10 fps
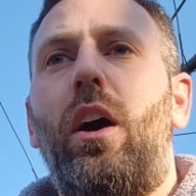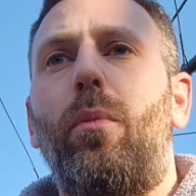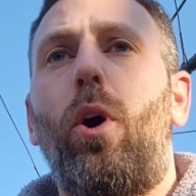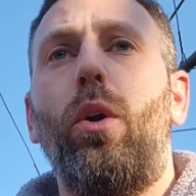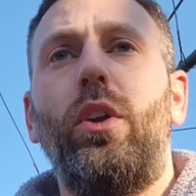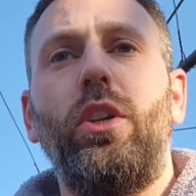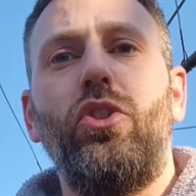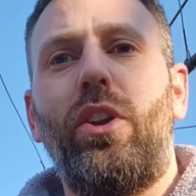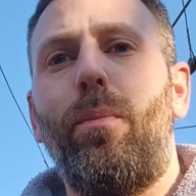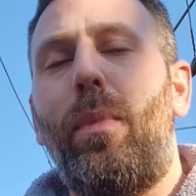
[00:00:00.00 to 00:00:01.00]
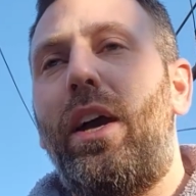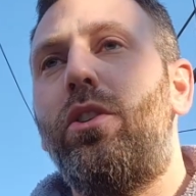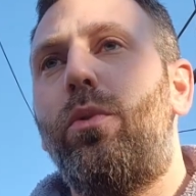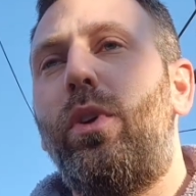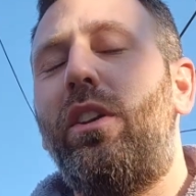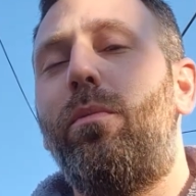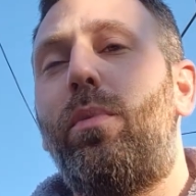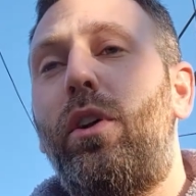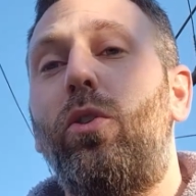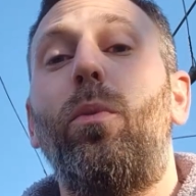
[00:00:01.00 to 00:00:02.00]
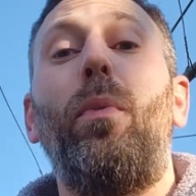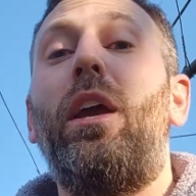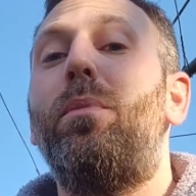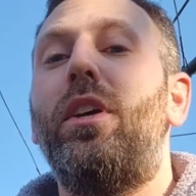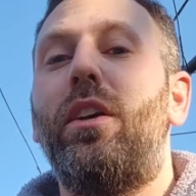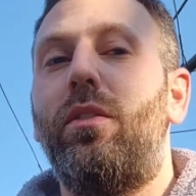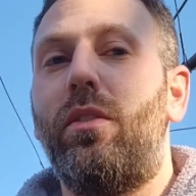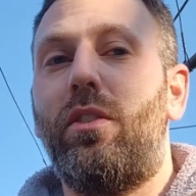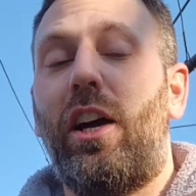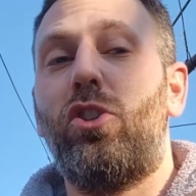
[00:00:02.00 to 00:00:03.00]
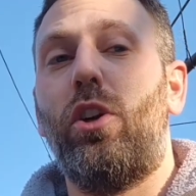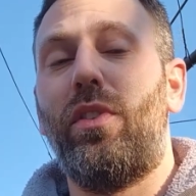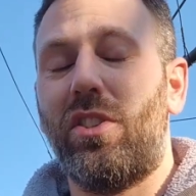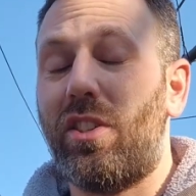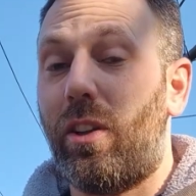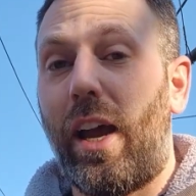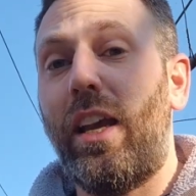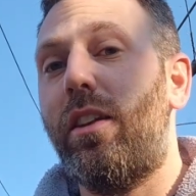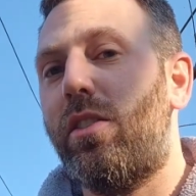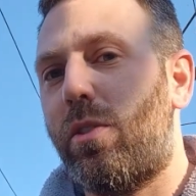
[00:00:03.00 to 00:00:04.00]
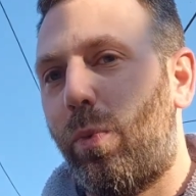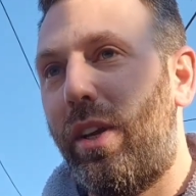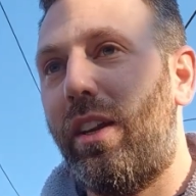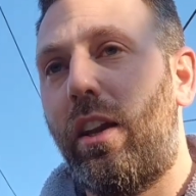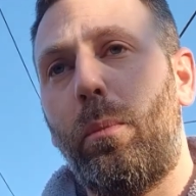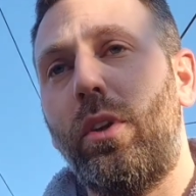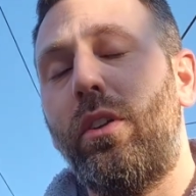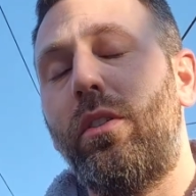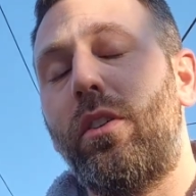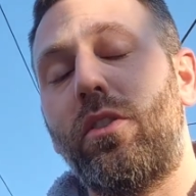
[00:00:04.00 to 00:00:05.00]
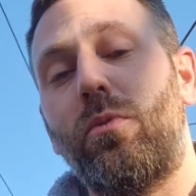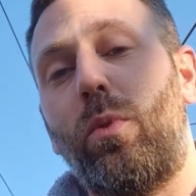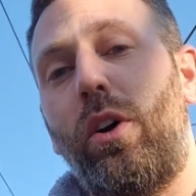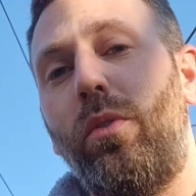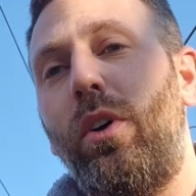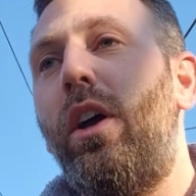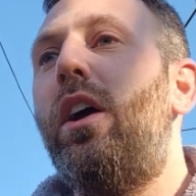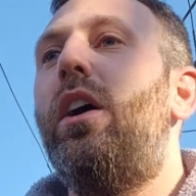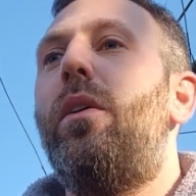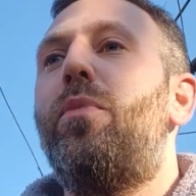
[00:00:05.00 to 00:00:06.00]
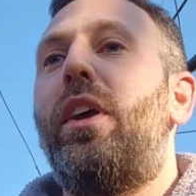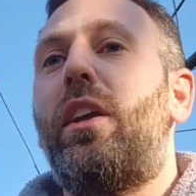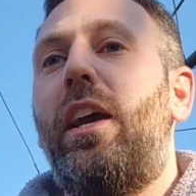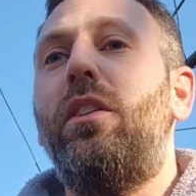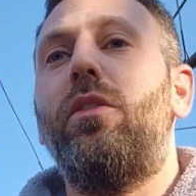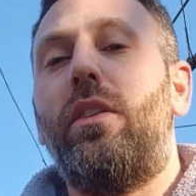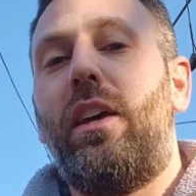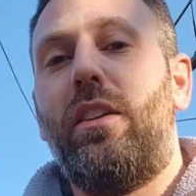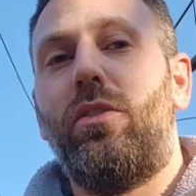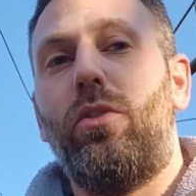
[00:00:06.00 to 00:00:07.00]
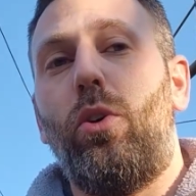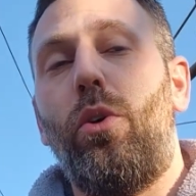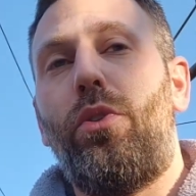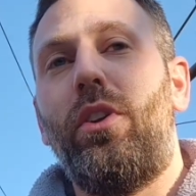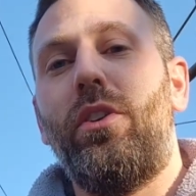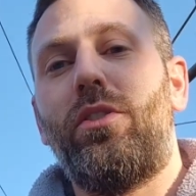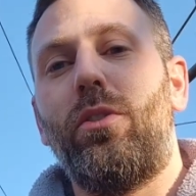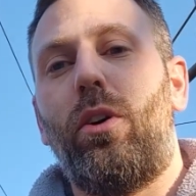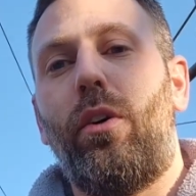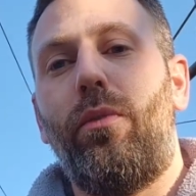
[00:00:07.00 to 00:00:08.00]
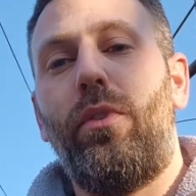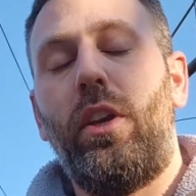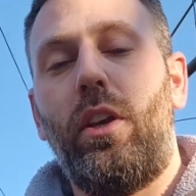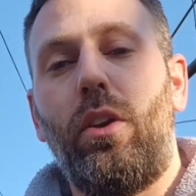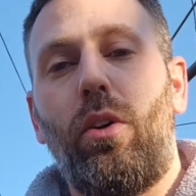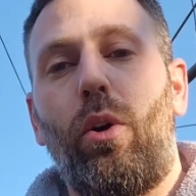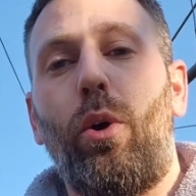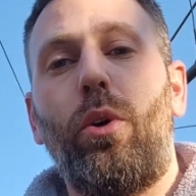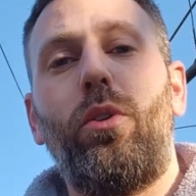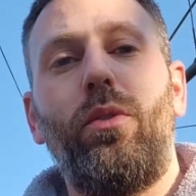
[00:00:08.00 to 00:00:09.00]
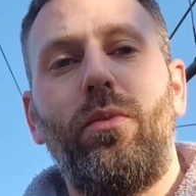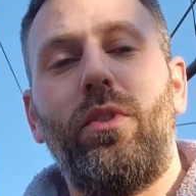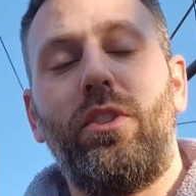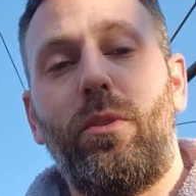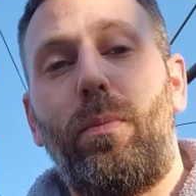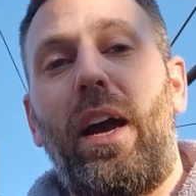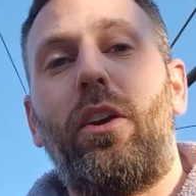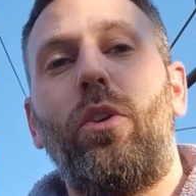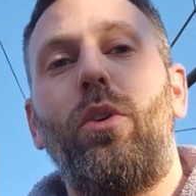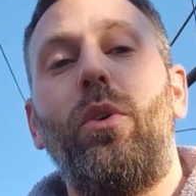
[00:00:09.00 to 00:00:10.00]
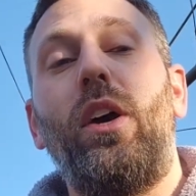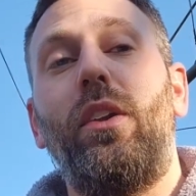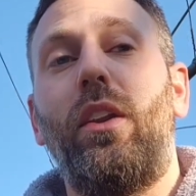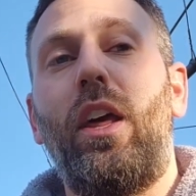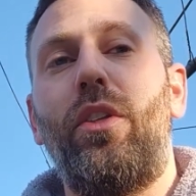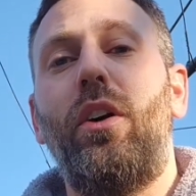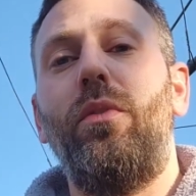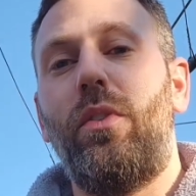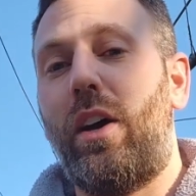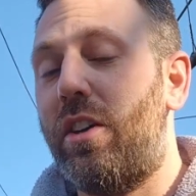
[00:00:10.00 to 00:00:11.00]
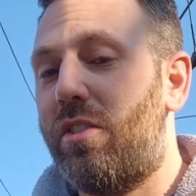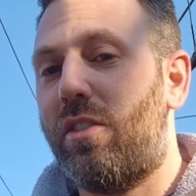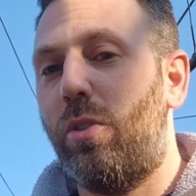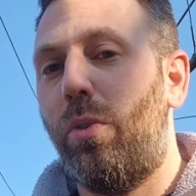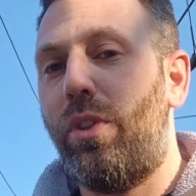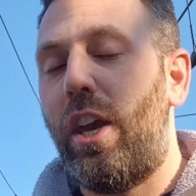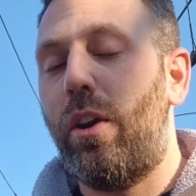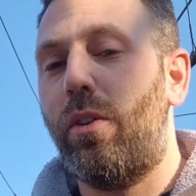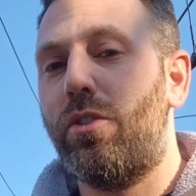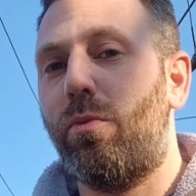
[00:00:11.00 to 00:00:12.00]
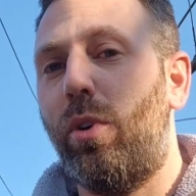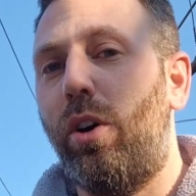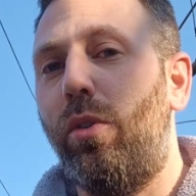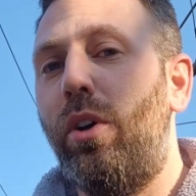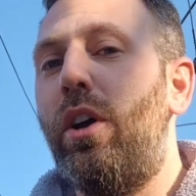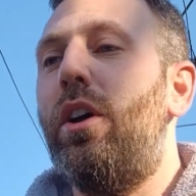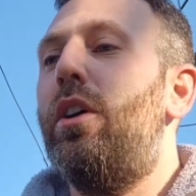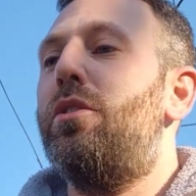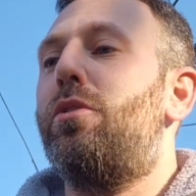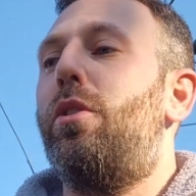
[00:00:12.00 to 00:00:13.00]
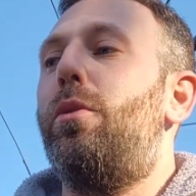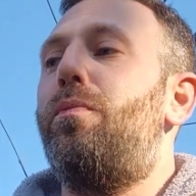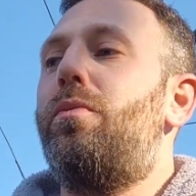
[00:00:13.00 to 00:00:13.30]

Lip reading: orange and mandarin peel, maybe a touch of a slightly sweet lemon as well. Again, that earthiness of the oak, the tobacco and leather are still there as well. So